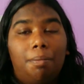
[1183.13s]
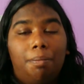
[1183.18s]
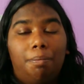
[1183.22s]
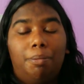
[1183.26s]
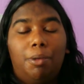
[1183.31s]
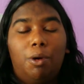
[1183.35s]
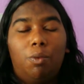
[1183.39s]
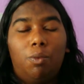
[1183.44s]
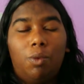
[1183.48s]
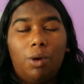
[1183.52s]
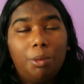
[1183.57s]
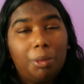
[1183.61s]

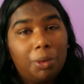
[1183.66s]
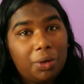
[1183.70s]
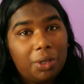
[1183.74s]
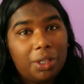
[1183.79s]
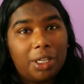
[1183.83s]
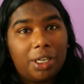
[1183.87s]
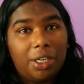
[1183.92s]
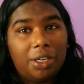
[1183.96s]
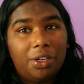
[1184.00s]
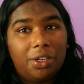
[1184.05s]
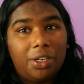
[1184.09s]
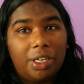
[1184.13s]
But one more
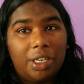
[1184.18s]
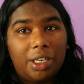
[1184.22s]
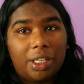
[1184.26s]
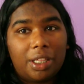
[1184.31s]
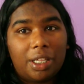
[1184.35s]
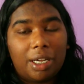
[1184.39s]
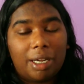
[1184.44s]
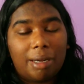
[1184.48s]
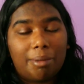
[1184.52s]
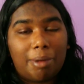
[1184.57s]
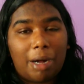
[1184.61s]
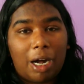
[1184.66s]
thing you need to
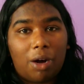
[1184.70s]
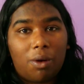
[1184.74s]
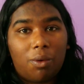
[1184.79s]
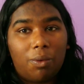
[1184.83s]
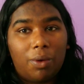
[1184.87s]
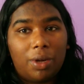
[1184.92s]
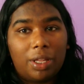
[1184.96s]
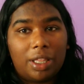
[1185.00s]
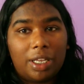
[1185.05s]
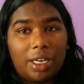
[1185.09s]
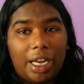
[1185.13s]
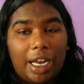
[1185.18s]
think about
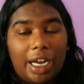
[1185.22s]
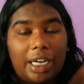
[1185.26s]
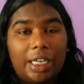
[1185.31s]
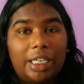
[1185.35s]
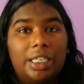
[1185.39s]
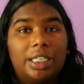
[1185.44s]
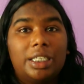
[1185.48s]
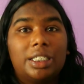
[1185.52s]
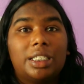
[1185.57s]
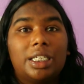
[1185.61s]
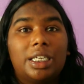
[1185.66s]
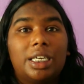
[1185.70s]
with
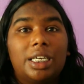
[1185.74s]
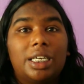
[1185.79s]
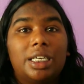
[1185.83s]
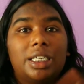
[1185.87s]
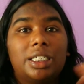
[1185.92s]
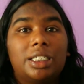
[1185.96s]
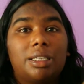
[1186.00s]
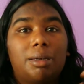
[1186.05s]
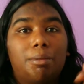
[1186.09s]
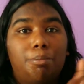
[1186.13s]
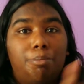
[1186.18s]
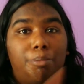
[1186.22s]
nannies
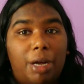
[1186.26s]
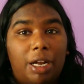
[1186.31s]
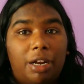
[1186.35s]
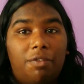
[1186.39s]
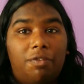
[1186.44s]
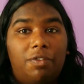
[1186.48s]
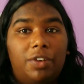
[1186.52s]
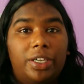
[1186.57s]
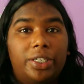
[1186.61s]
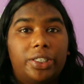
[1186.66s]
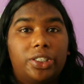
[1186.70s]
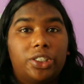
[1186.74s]
is
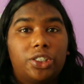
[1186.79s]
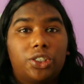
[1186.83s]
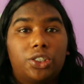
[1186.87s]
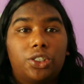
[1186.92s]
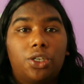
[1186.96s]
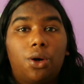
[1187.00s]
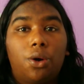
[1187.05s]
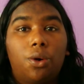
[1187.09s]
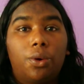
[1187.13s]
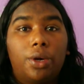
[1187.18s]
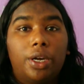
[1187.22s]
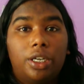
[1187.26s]
benefits.
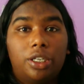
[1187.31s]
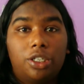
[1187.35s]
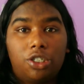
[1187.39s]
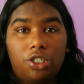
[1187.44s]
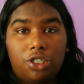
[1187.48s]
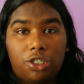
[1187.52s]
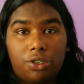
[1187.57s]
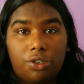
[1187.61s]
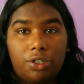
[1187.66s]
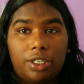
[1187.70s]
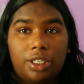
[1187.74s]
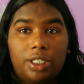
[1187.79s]
So
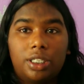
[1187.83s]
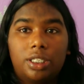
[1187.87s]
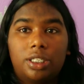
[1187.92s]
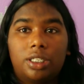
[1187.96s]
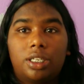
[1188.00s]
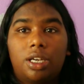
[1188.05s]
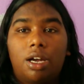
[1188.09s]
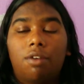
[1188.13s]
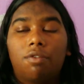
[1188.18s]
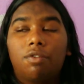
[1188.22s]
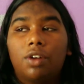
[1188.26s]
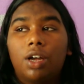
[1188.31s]
insurance and
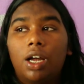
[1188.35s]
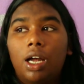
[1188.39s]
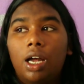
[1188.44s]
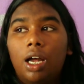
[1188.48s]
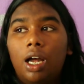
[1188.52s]
stuff.